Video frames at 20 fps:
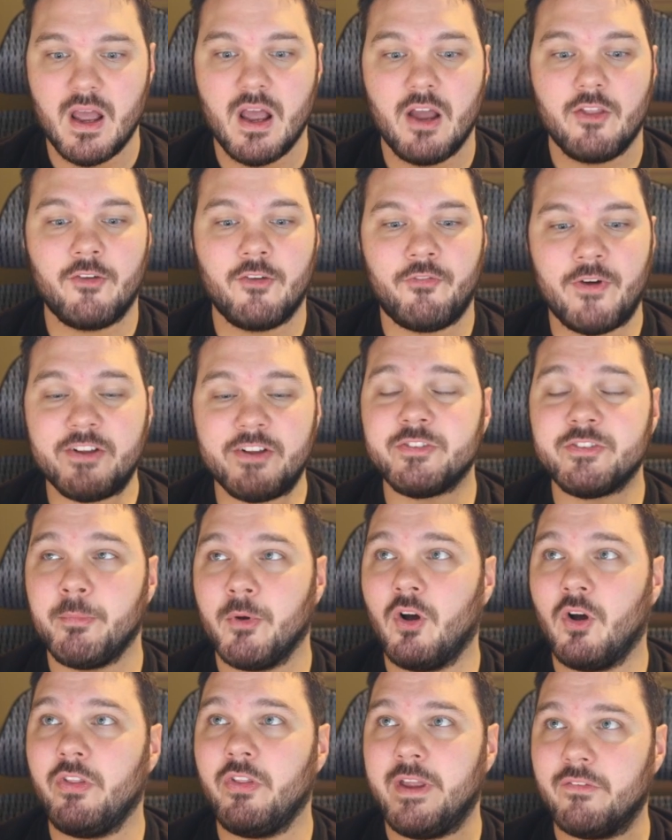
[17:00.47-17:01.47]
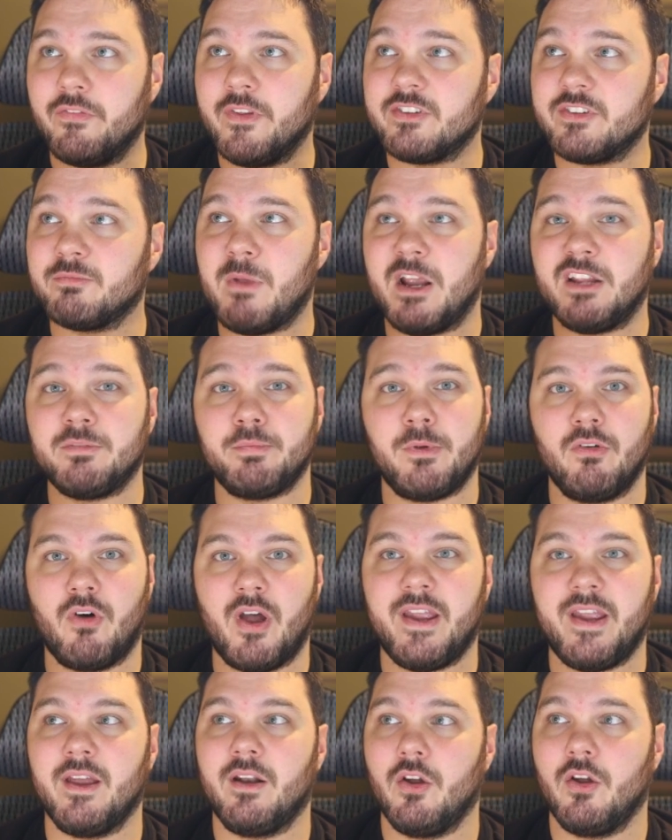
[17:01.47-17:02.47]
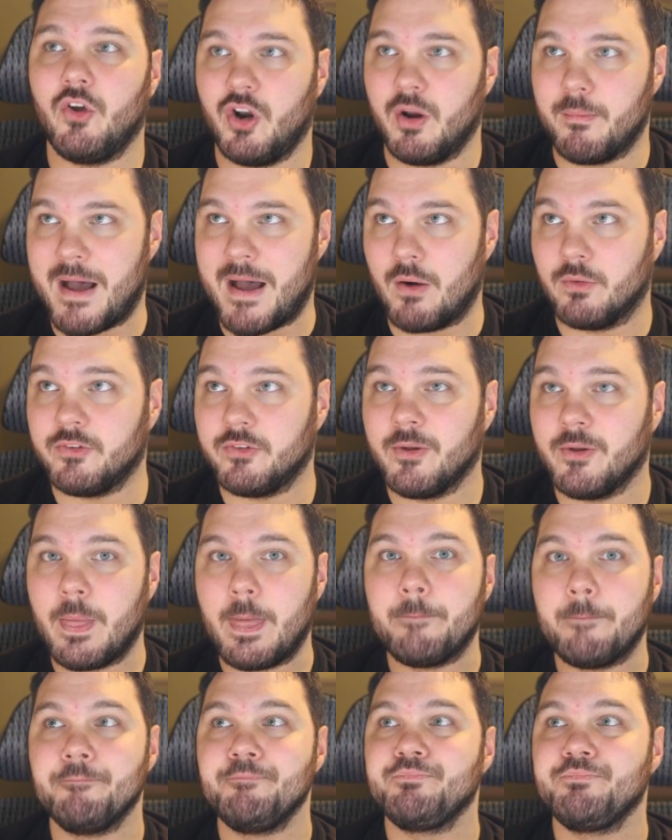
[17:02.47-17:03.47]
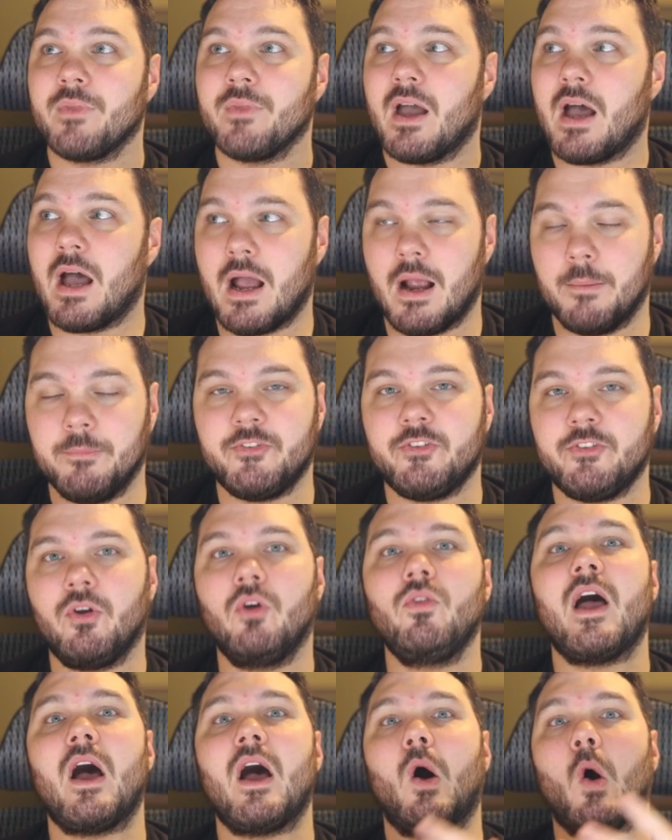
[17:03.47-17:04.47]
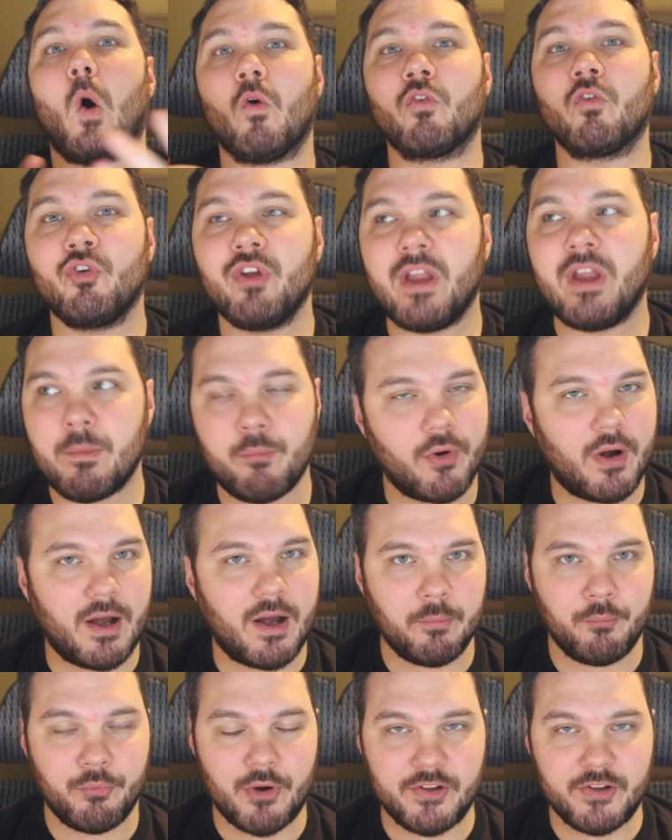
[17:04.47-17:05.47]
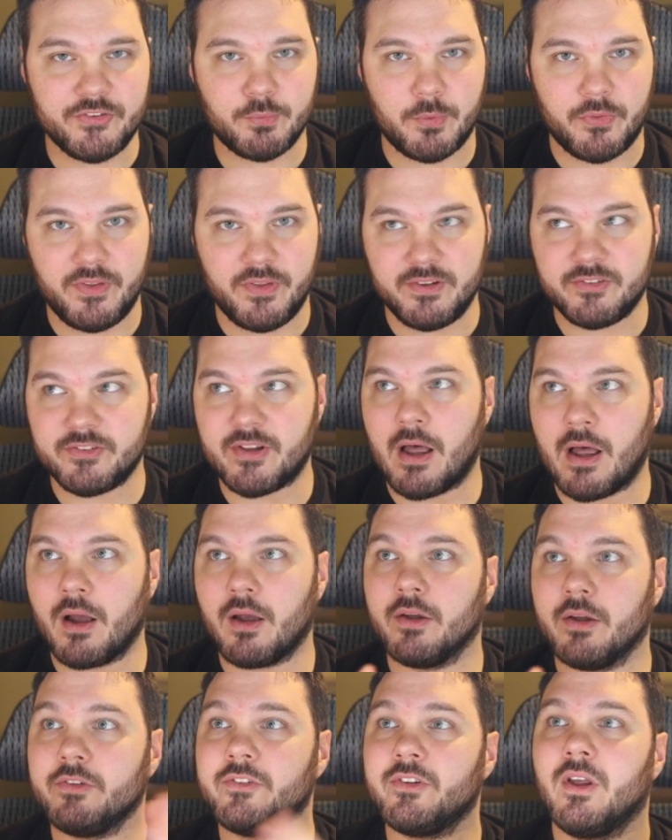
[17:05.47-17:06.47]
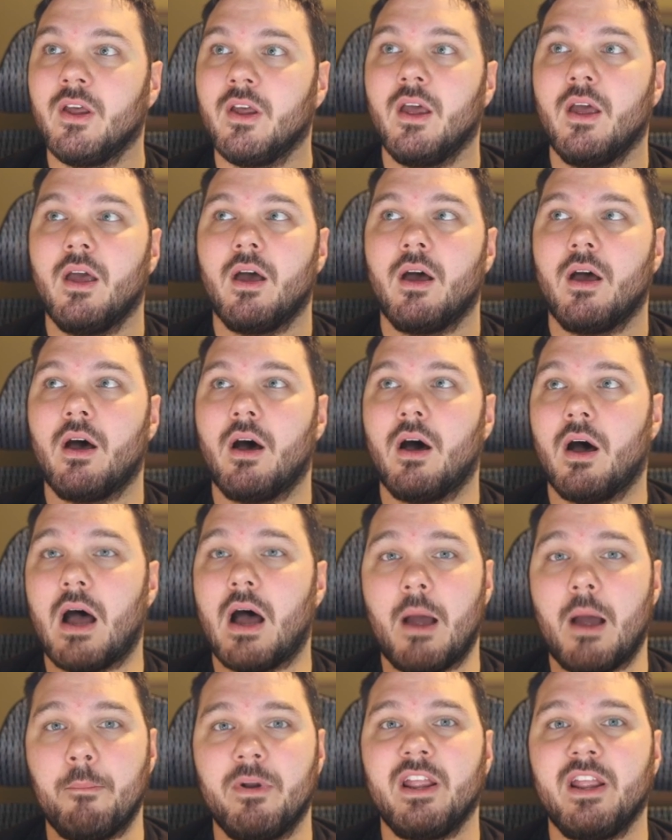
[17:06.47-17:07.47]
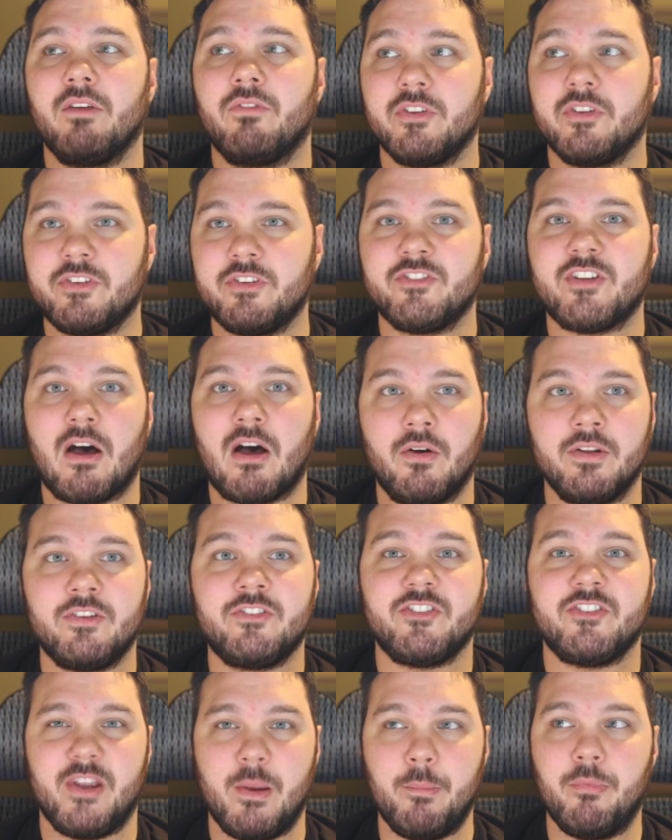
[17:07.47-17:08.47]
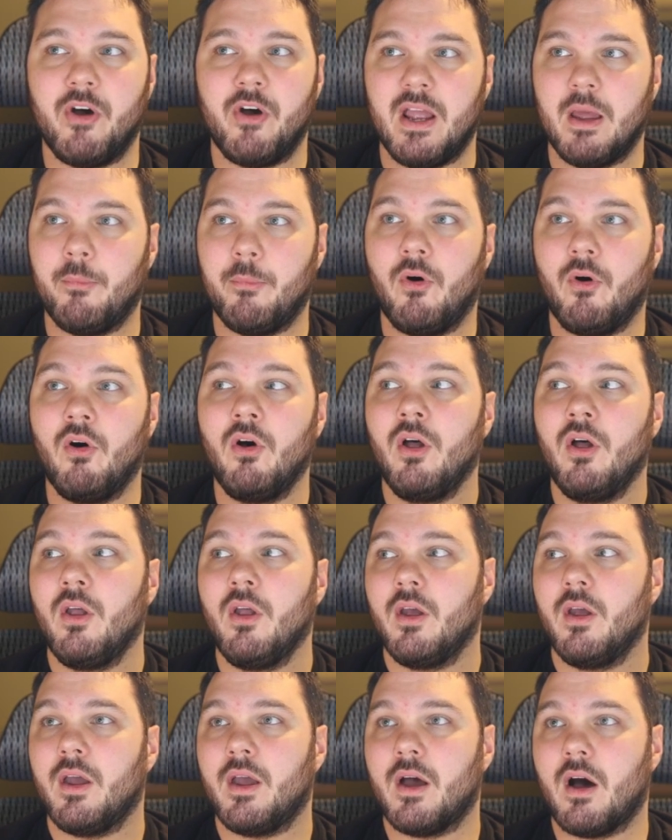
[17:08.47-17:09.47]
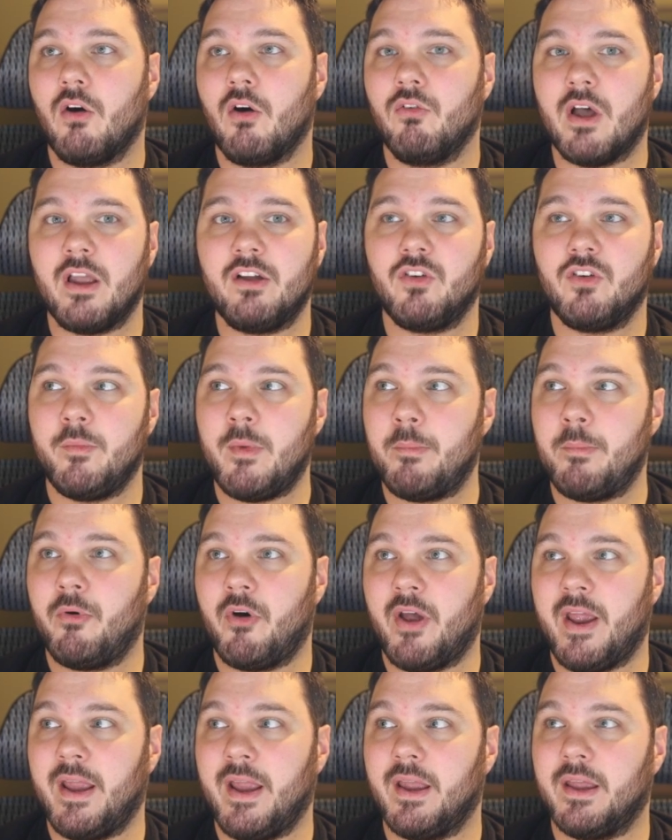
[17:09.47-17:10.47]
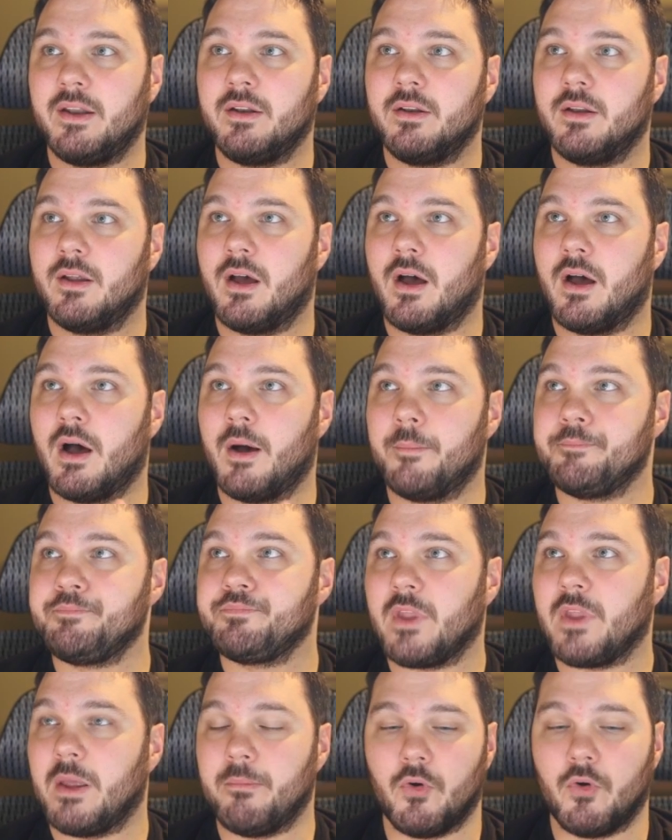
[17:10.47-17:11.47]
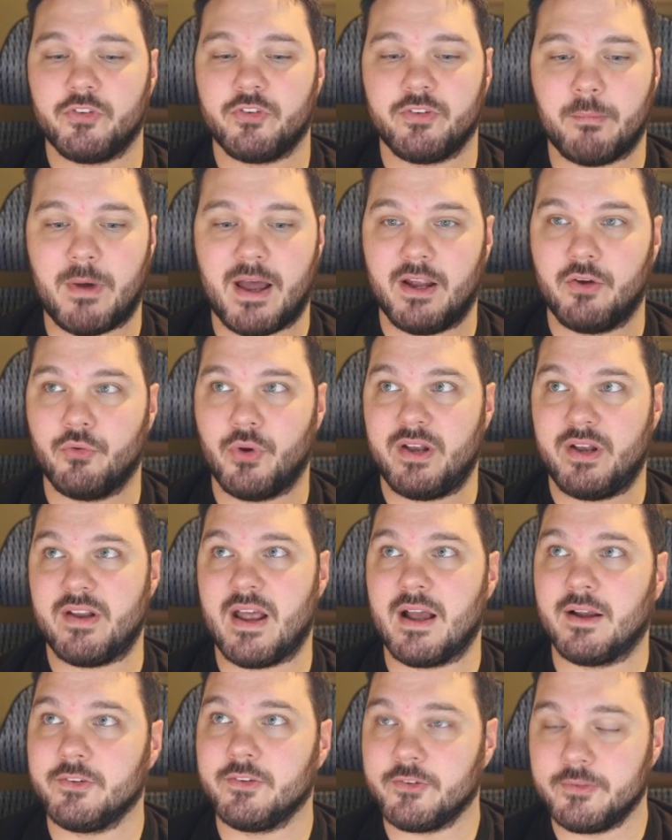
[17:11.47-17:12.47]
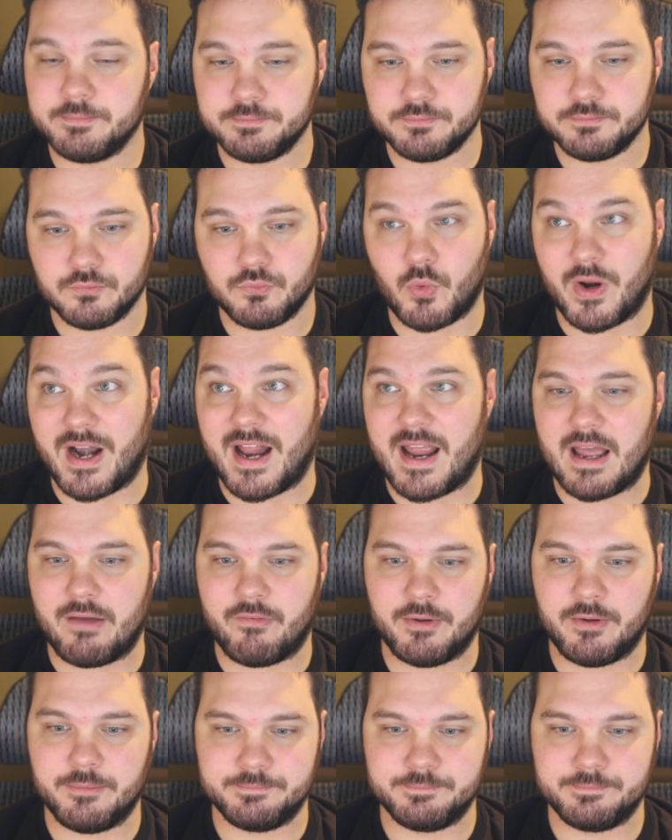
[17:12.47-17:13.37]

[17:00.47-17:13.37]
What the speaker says: The flexibility of this makes me like it a good amount. I'm still not overly impressed with these sagas. I'm going to give this a solid C playable. I'll likely be playing it in most of my green decks when I have it.